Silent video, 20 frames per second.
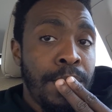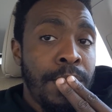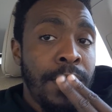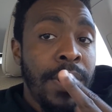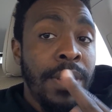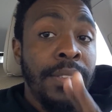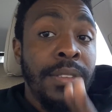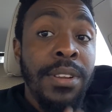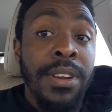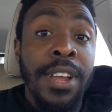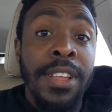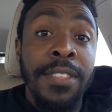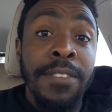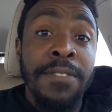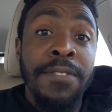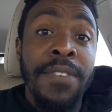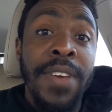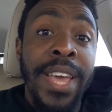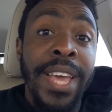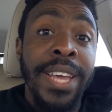there's another
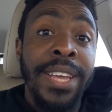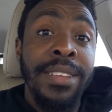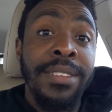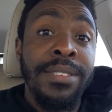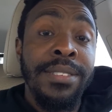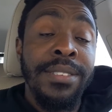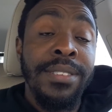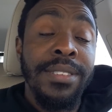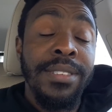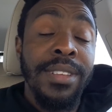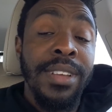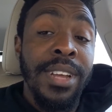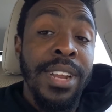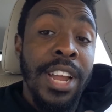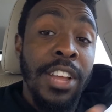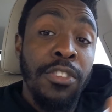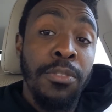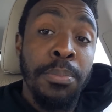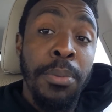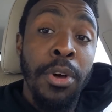phase, and
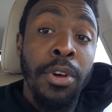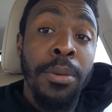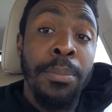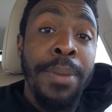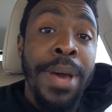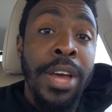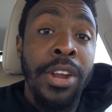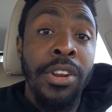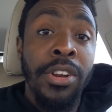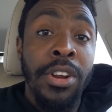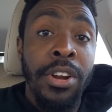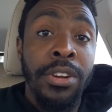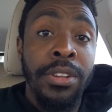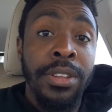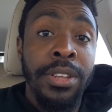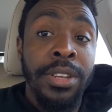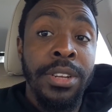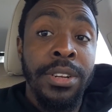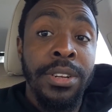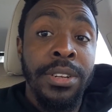I spoke about it
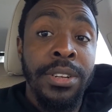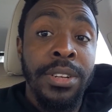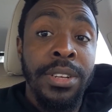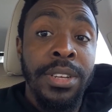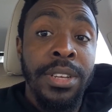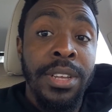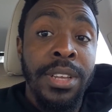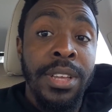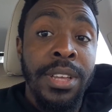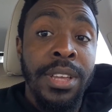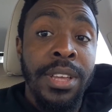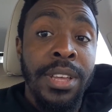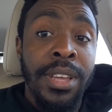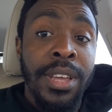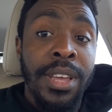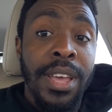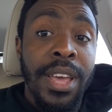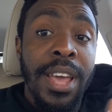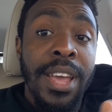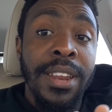earlier.
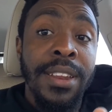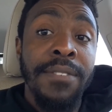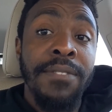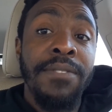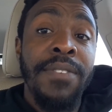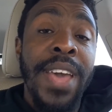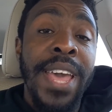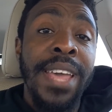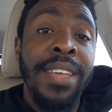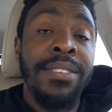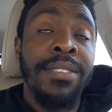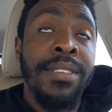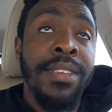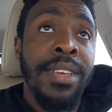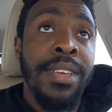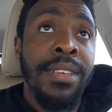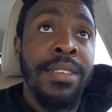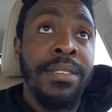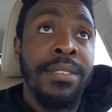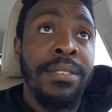And the phase
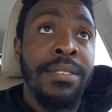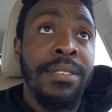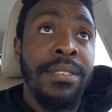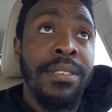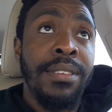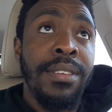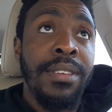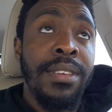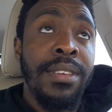is,